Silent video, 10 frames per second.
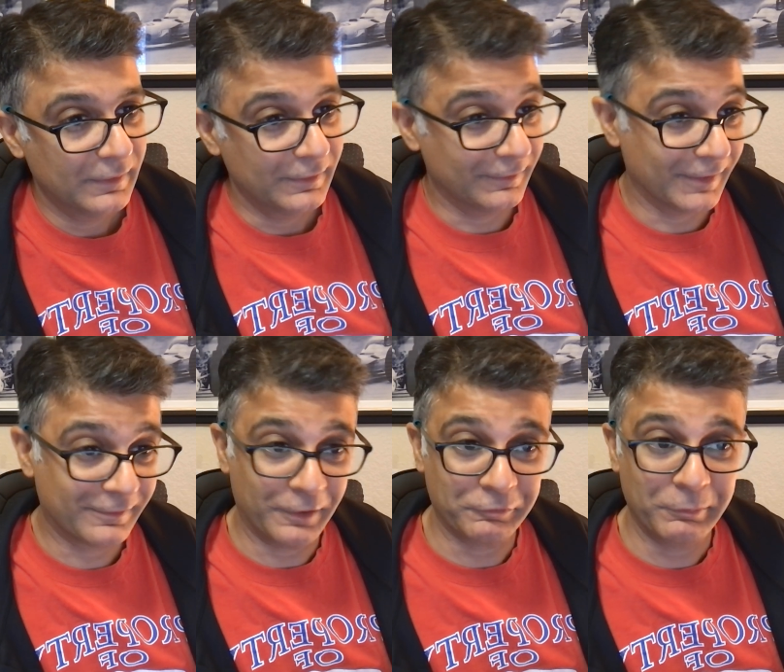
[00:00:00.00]
Does that
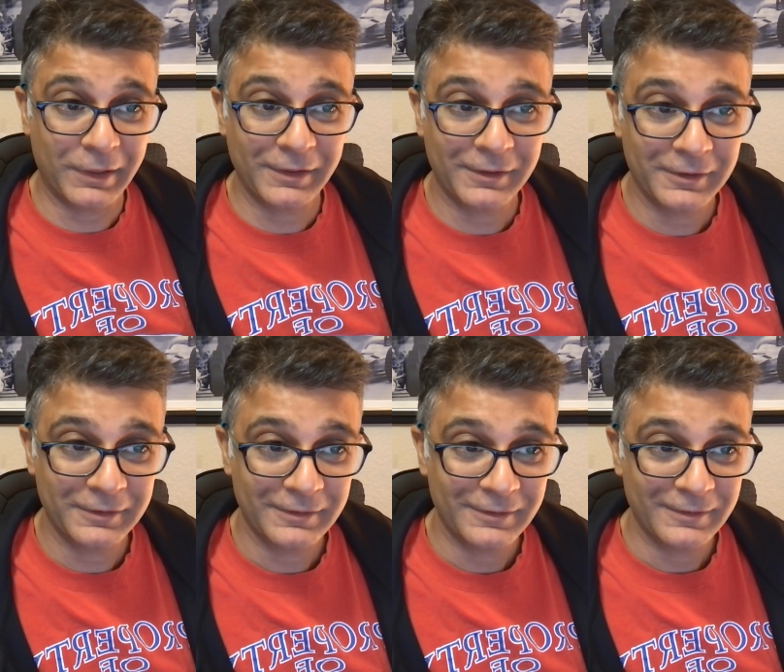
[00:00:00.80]
sound familiar?
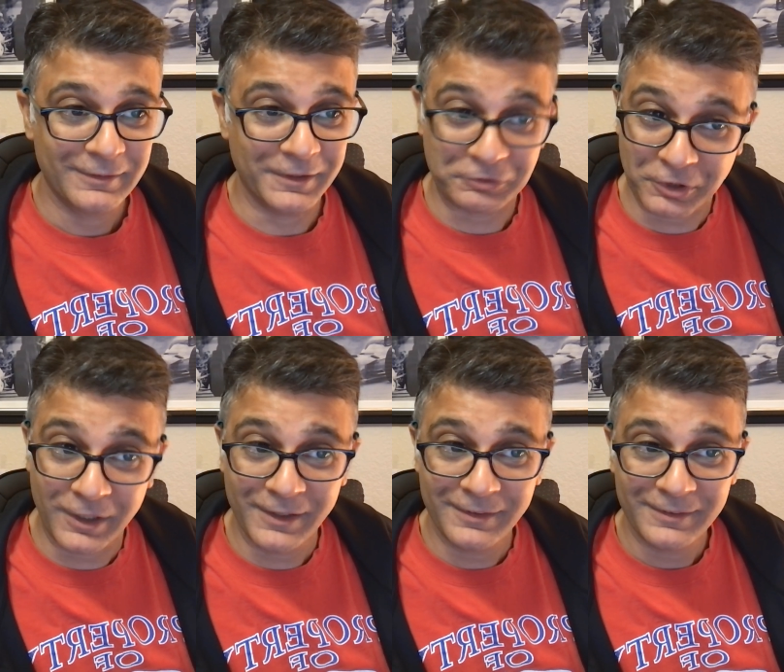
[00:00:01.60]
It
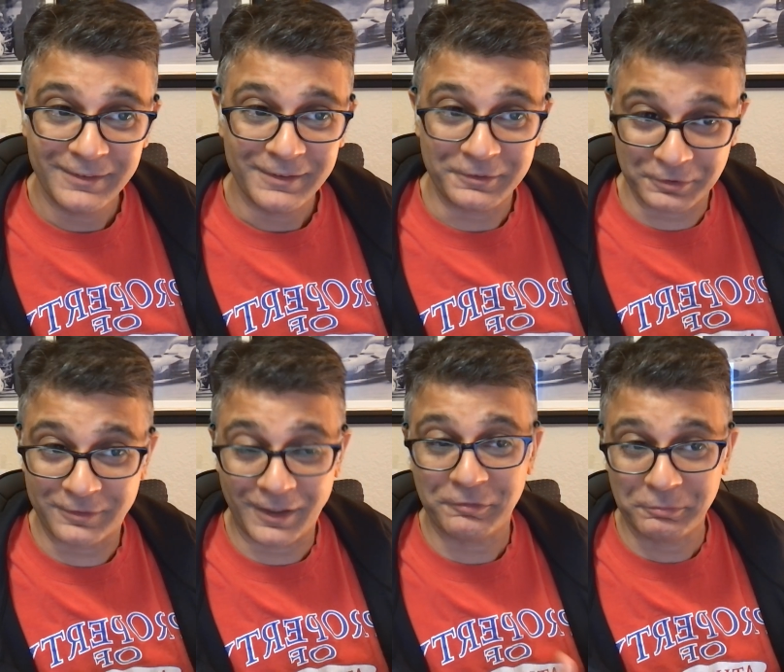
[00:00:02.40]
should. It should
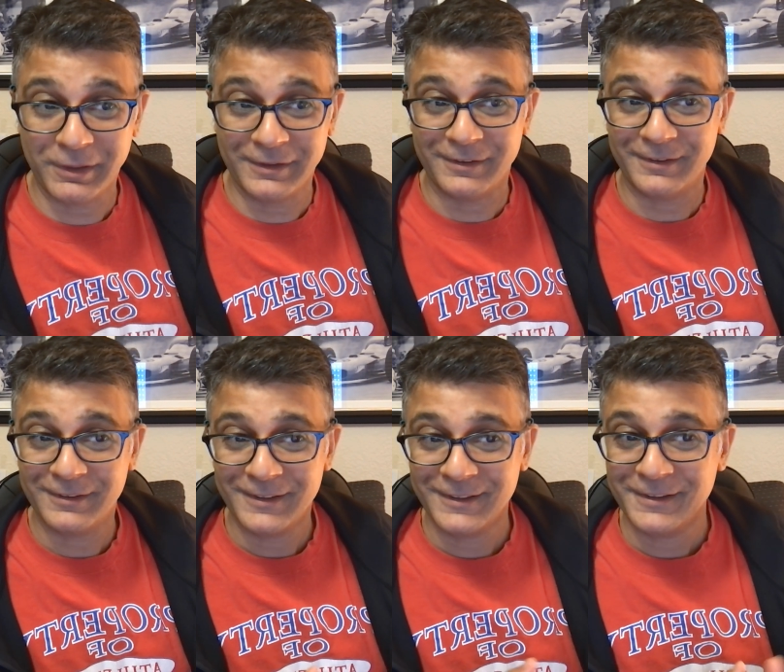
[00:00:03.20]
sound familiar.
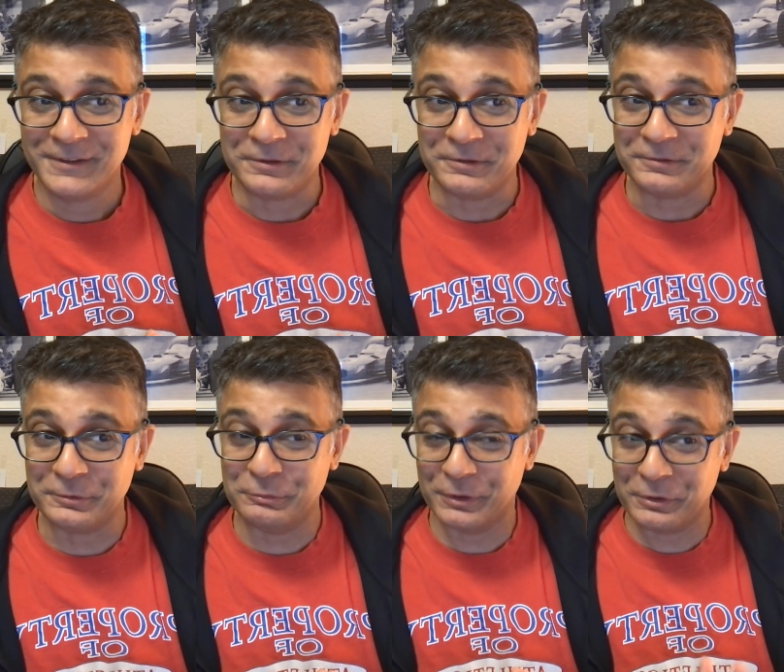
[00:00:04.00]

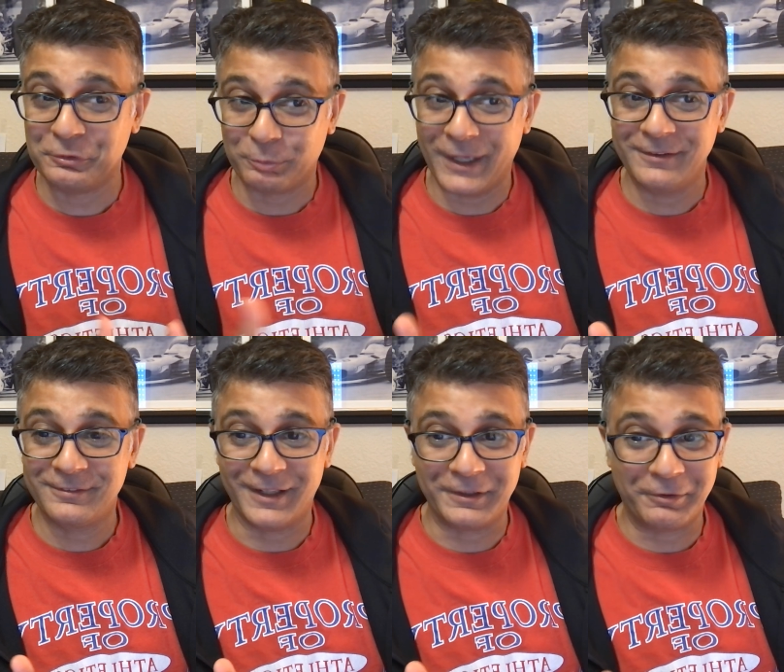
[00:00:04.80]
To reduce
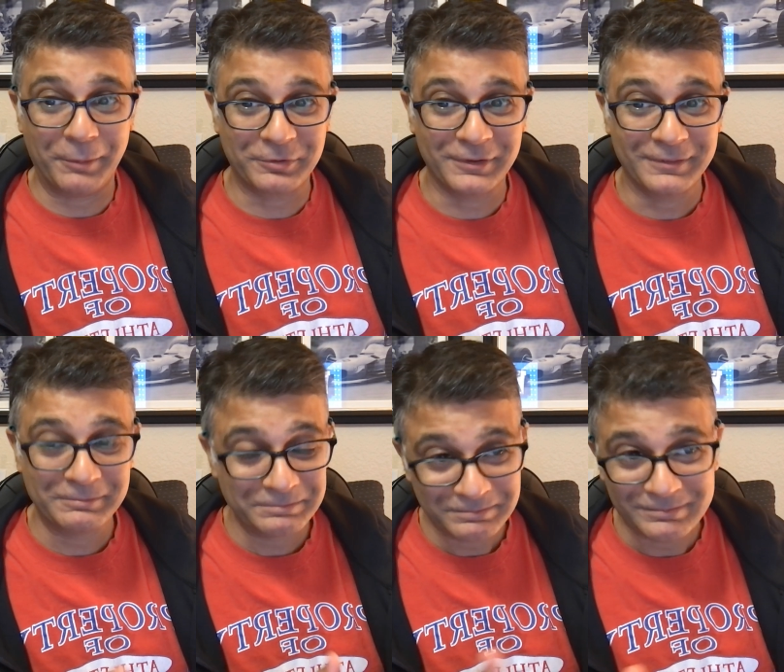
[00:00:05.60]
waste and corruption
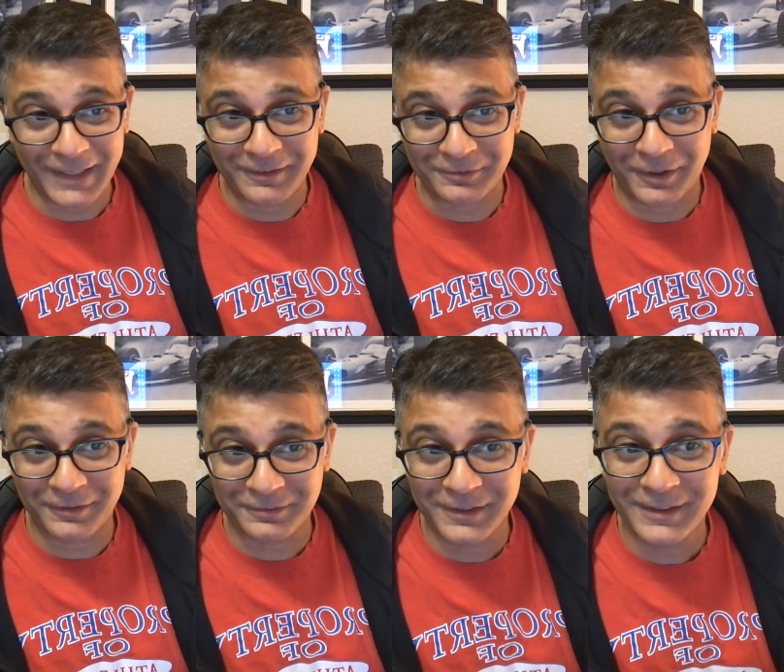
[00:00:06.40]
and
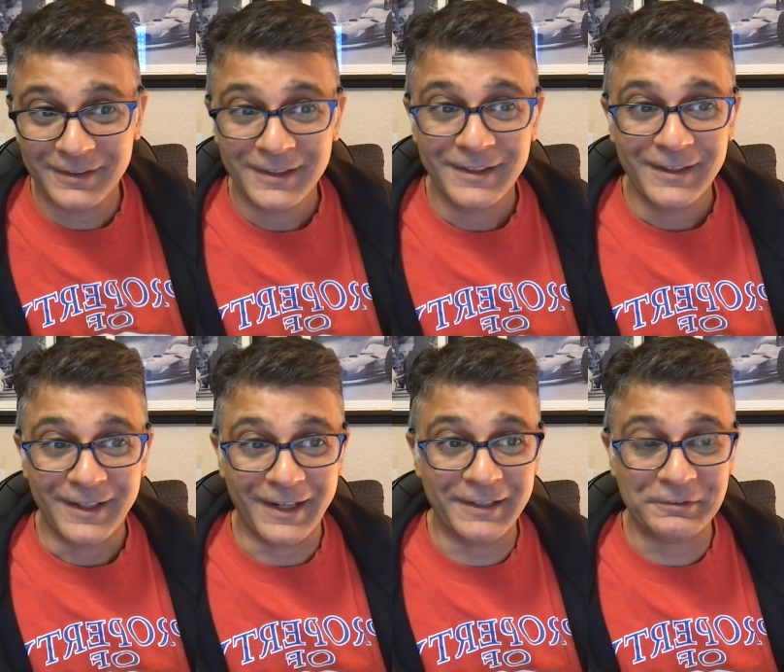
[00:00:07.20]
dishonesty
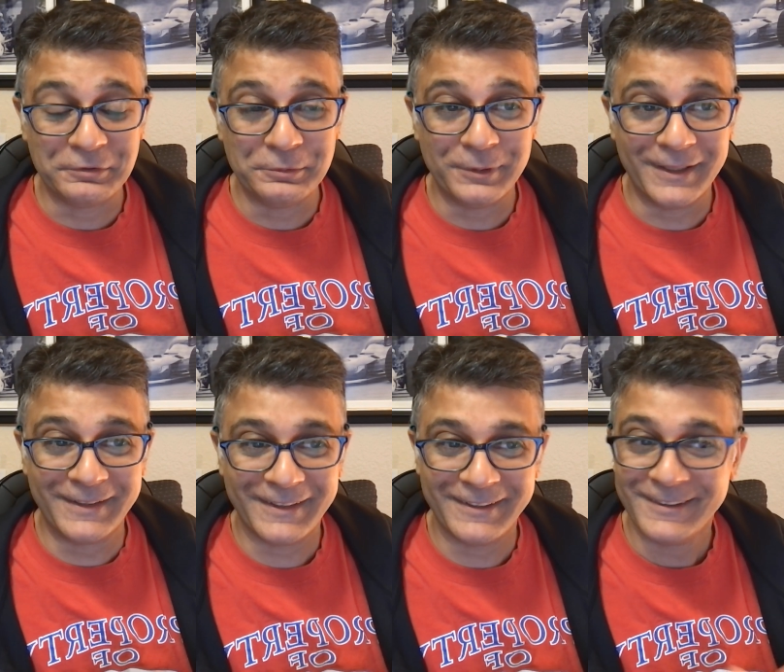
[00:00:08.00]
and to...
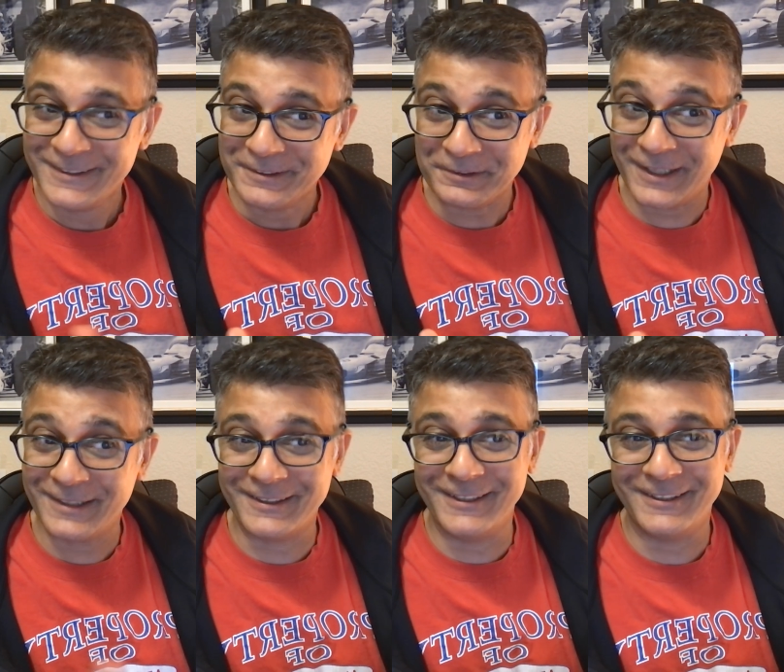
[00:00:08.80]

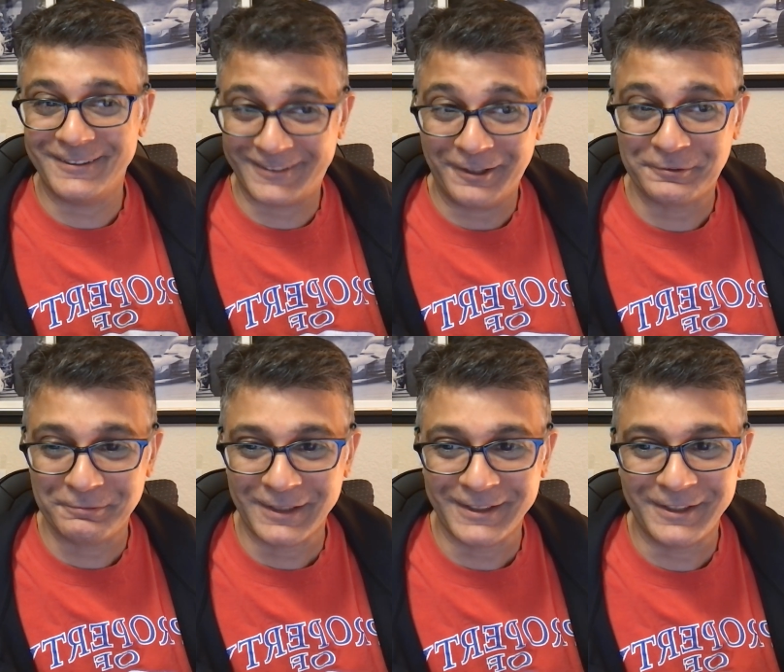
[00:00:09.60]
It sounds
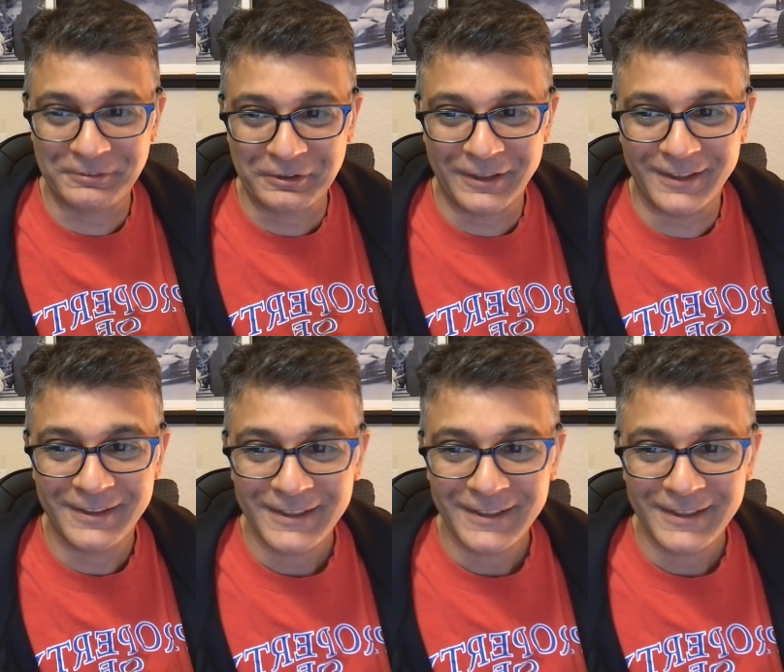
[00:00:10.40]
familiar. It should.